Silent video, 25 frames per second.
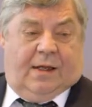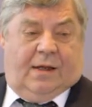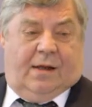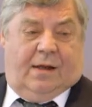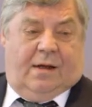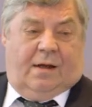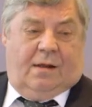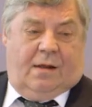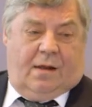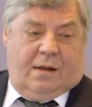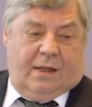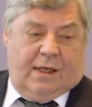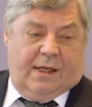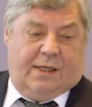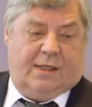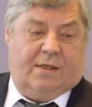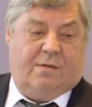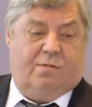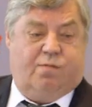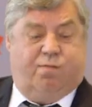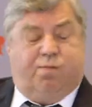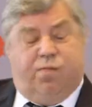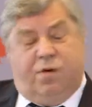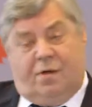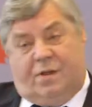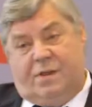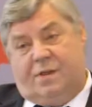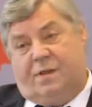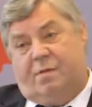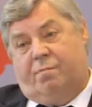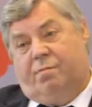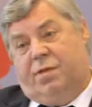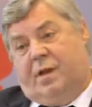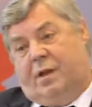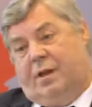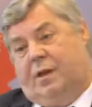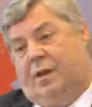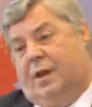All this puts a
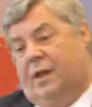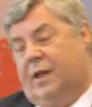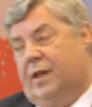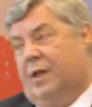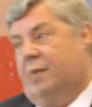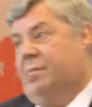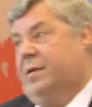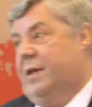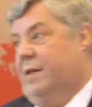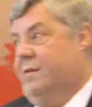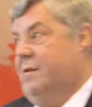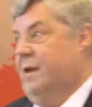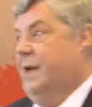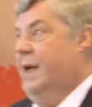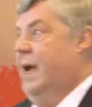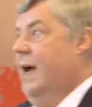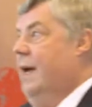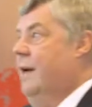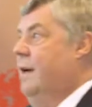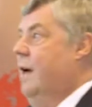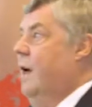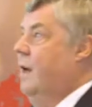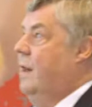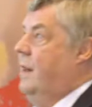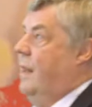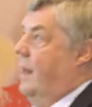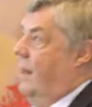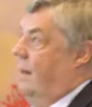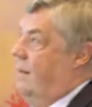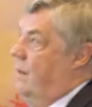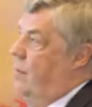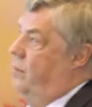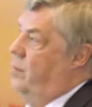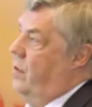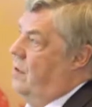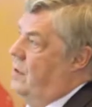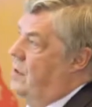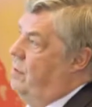little bit together
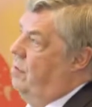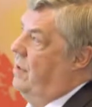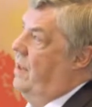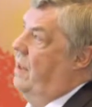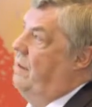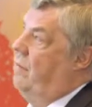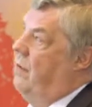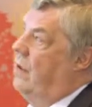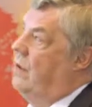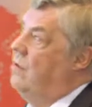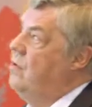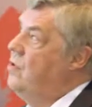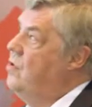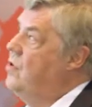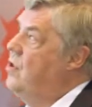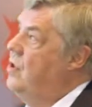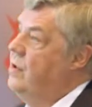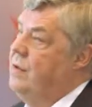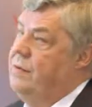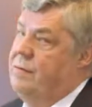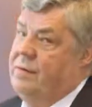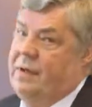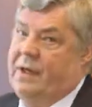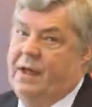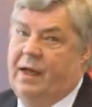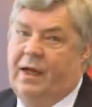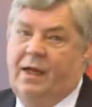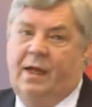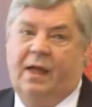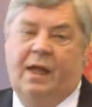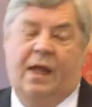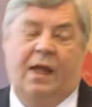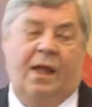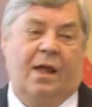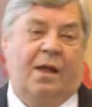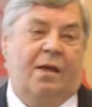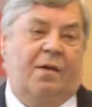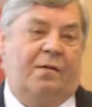that possible evolution, yeah,
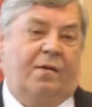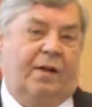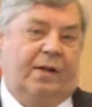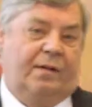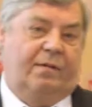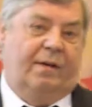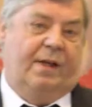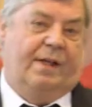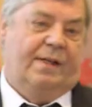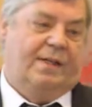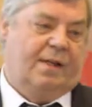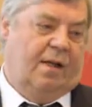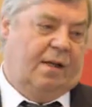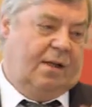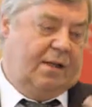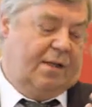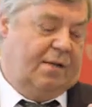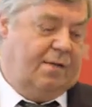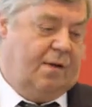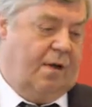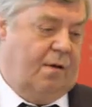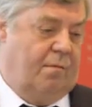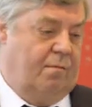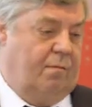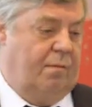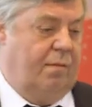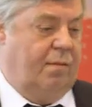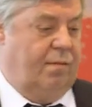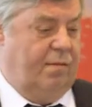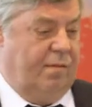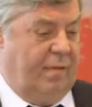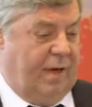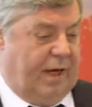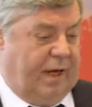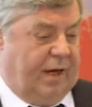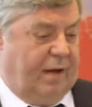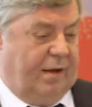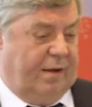with results from
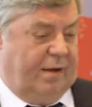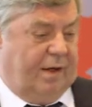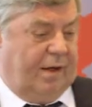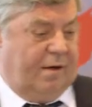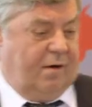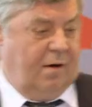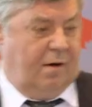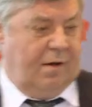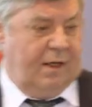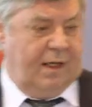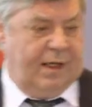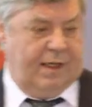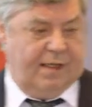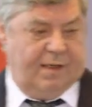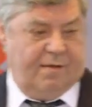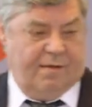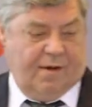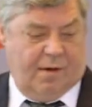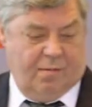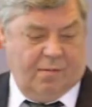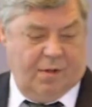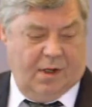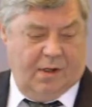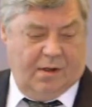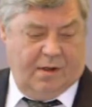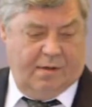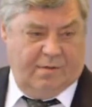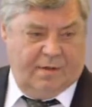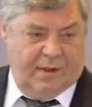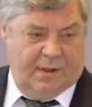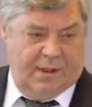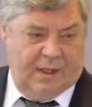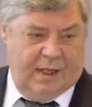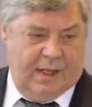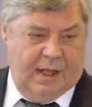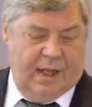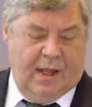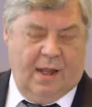my other colleagues from
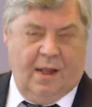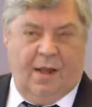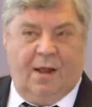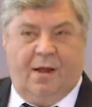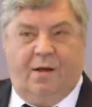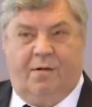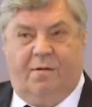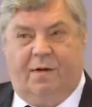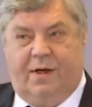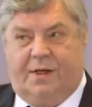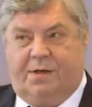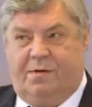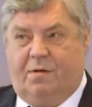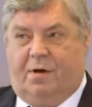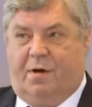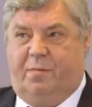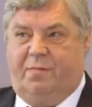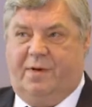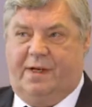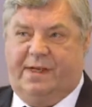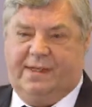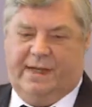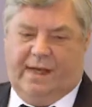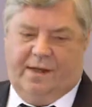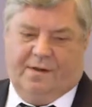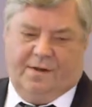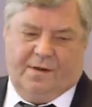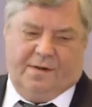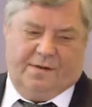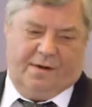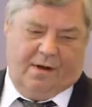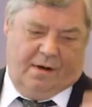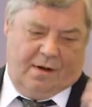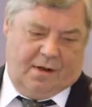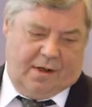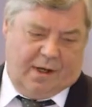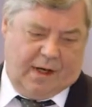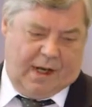Leuven, which were presented
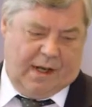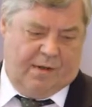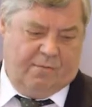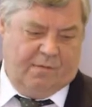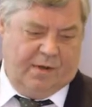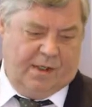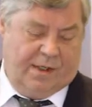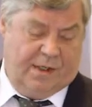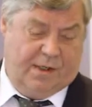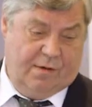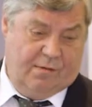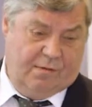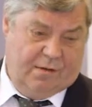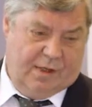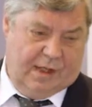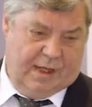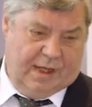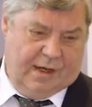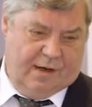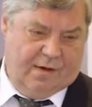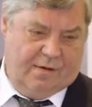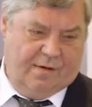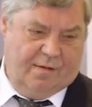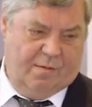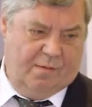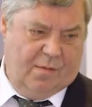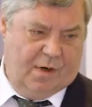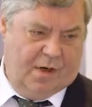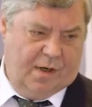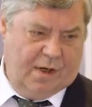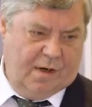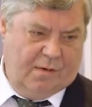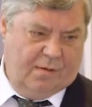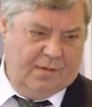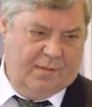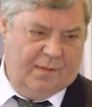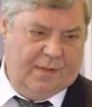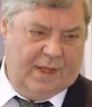earlier and which you will hear
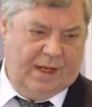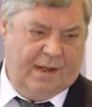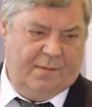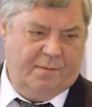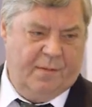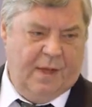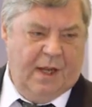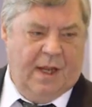tomorrow. Yeah?